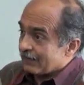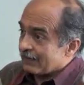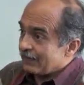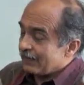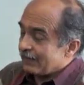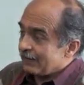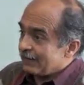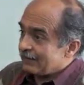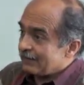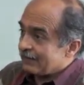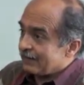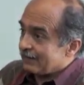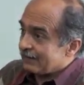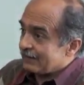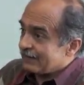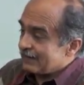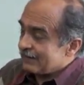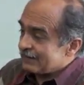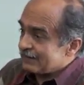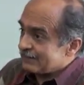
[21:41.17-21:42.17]

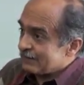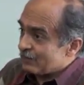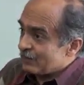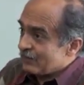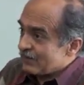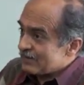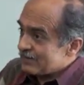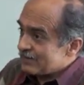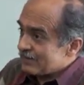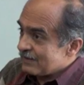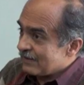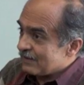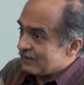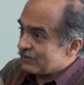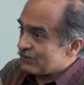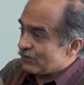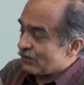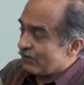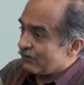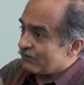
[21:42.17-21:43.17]
created this
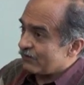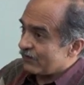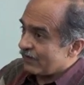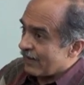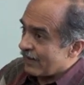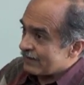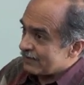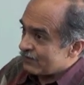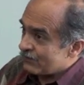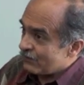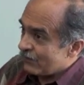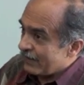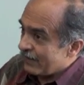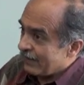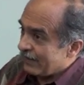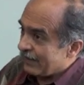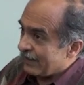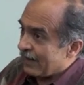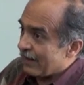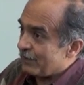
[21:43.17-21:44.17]
business of
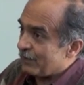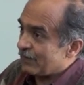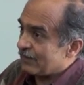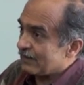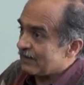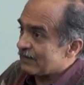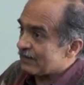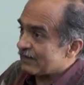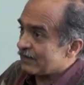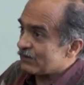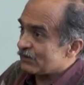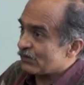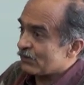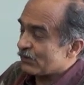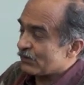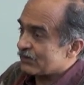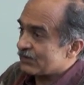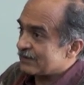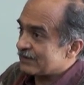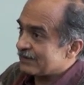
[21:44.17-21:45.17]
transferring capital
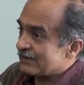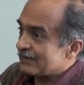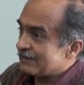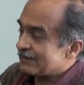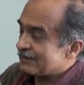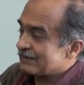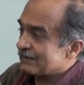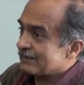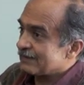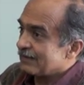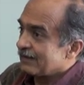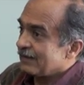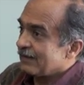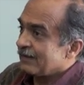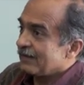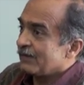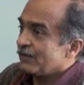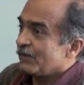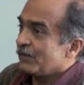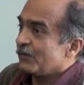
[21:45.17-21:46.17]
resources
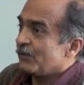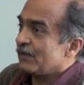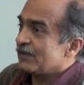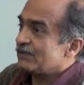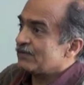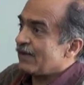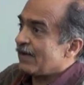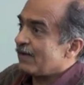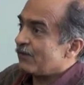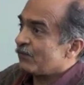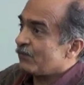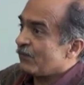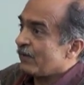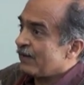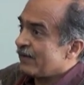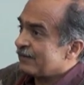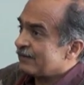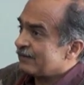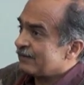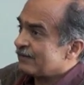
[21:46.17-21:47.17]
which are
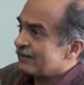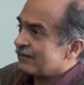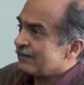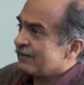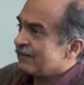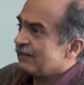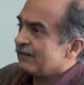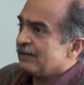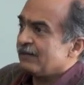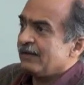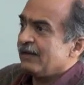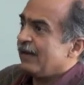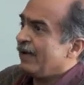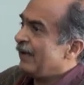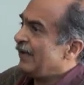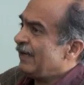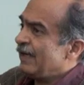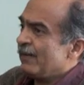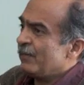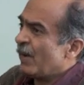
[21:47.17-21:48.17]
worth
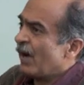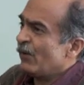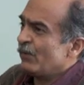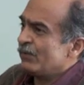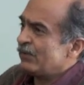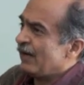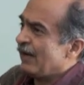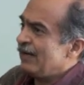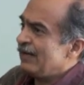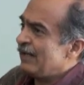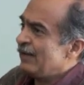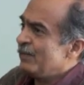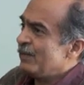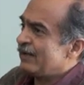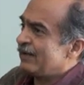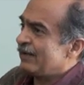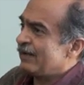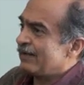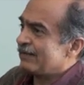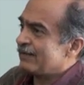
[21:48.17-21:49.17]
any amount,
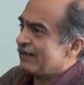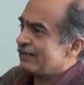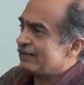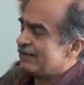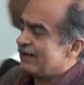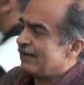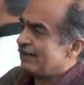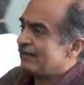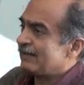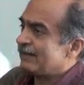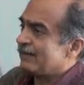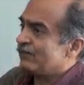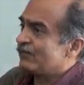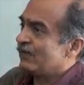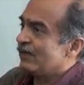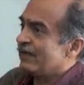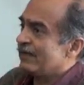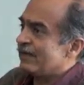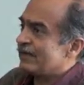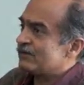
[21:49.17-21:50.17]
unlimited. As I said,
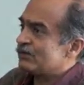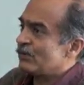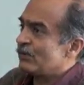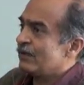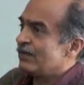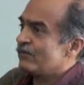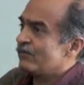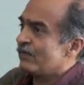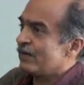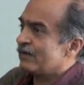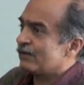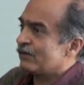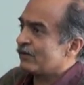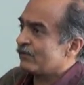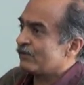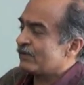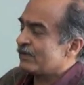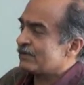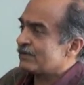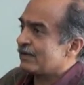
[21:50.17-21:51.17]
if the natural wealth
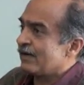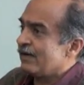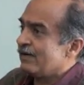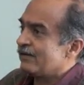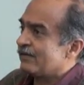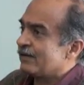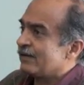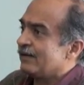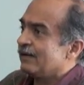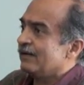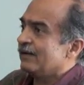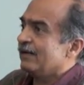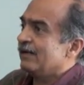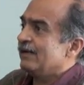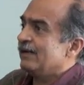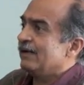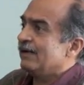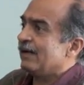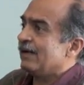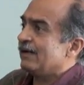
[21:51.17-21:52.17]
of this country,
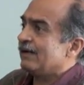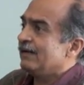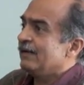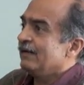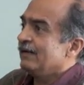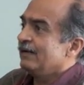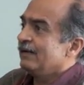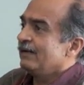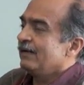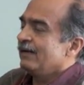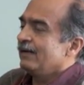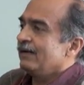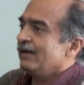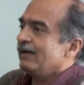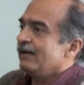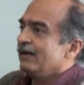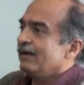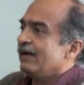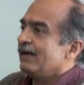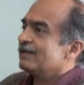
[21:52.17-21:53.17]
India
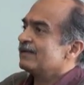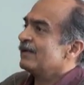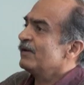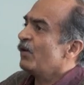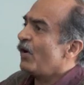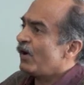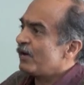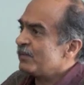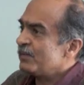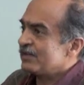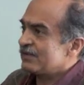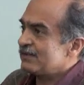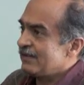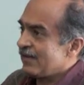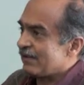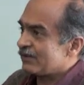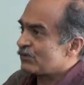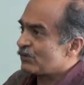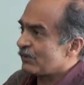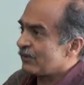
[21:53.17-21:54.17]
has enormous
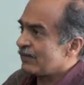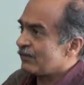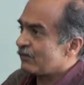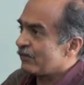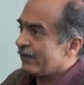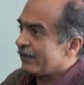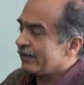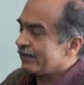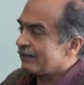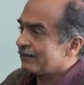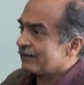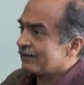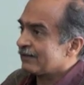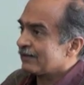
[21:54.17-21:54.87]
natural wealth,